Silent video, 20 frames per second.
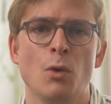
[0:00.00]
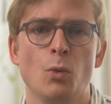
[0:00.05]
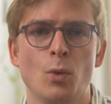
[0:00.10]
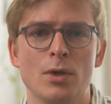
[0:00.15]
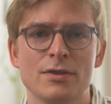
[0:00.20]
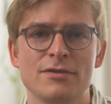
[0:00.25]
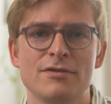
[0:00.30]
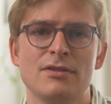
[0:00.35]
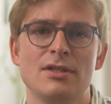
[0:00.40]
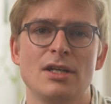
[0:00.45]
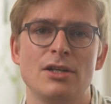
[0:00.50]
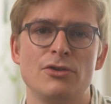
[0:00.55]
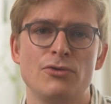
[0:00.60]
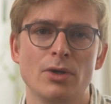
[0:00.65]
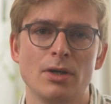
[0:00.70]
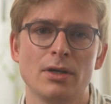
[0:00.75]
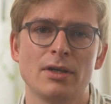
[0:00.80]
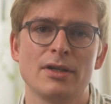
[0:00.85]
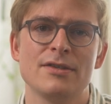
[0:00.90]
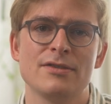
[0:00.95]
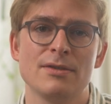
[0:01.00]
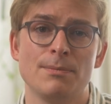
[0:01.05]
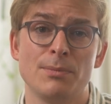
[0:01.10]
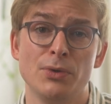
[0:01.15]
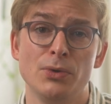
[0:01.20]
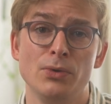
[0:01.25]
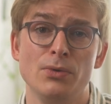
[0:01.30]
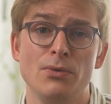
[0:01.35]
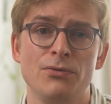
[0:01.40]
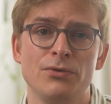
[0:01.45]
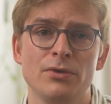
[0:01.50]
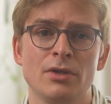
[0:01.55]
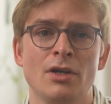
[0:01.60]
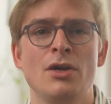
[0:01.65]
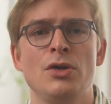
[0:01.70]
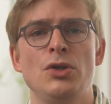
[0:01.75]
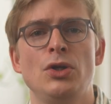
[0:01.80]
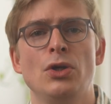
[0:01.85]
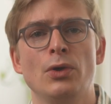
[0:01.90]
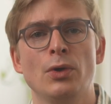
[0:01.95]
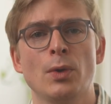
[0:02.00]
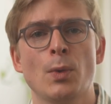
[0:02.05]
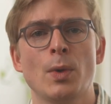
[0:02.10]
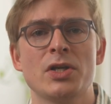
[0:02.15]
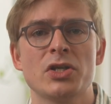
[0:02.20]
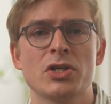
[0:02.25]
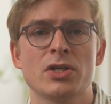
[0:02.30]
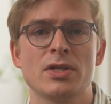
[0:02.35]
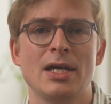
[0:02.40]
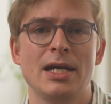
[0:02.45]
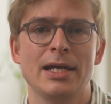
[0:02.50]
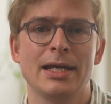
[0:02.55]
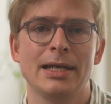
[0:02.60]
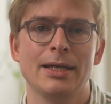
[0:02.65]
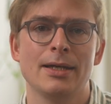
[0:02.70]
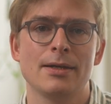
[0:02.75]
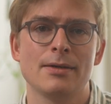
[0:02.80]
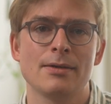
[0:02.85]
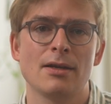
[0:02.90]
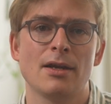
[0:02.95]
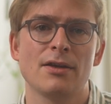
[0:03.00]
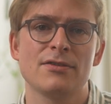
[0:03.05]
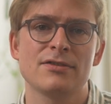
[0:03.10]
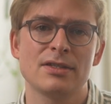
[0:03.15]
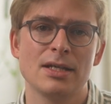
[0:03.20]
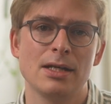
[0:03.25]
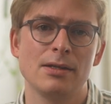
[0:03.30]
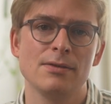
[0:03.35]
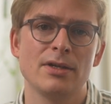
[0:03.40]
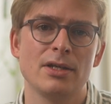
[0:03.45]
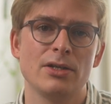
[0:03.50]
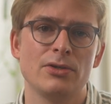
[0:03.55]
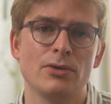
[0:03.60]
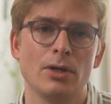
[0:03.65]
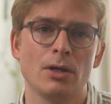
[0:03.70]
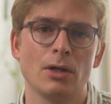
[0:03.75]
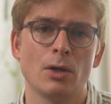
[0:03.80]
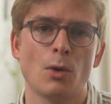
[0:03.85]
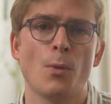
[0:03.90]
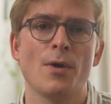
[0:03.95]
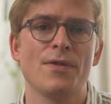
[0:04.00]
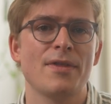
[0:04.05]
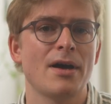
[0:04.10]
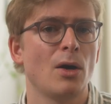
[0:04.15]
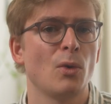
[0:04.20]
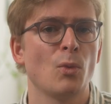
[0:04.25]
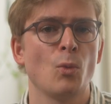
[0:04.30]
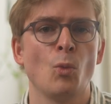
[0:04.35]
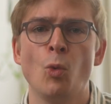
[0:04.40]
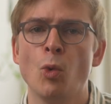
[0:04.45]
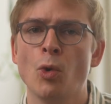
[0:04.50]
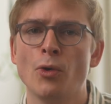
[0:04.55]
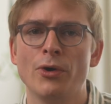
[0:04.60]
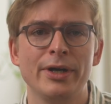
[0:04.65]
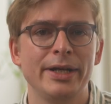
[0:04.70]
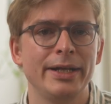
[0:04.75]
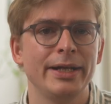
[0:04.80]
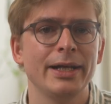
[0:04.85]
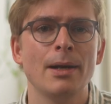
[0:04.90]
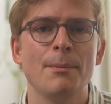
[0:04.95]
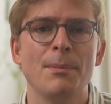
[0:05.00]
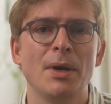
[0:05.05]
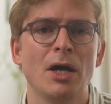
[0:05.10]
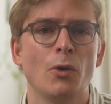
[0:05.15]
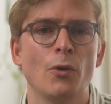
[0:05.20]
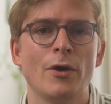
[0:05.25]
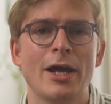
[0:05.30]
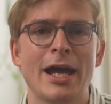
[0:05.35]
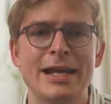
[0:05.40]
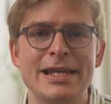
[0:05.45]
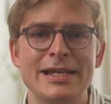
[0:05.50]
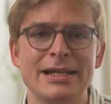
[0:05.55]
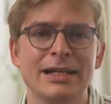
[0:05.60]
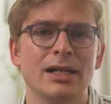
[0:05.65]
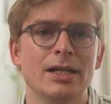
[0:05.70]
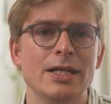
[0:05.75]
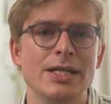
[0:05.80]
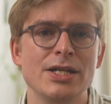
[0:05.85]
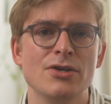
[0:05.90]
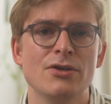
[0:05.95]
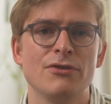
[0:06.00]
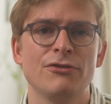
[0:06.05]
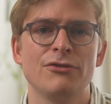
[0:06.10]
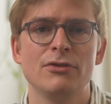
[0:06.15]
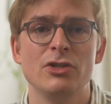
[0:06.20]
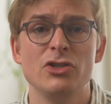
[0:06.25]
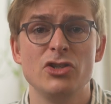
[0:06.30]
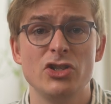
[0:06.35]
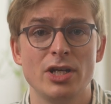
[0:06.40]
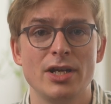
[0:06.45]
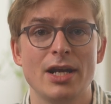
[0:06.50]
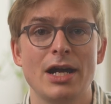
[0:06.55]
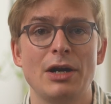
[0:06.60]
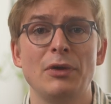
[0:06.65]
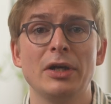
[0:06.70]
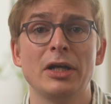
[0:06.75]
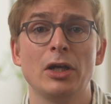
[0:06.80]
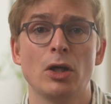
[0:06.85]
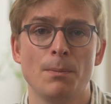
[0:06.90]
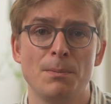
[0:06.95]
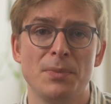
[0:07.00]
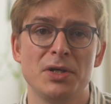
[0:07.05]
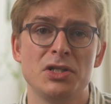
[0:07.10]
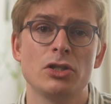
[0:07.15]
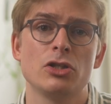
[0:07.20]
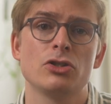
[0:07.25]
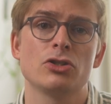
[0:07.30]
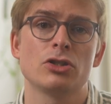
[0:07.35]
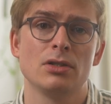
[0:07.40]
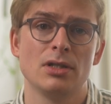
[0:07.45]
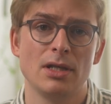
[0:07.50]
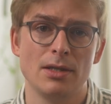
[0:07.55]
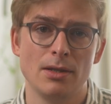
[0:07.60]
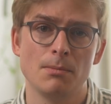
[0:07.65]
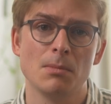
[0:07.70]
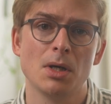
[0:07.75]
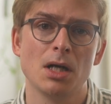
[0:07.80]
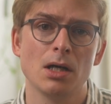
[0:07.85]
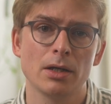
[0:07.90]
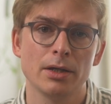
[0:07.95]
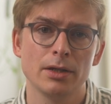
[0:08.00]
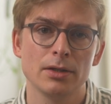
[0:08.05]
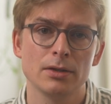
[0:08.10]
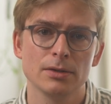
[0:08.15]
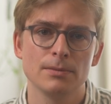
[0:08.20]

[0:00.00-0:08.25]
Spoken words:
once their drug is approved, during which they can sell their drug without worrying about any kind of generic competition in the market.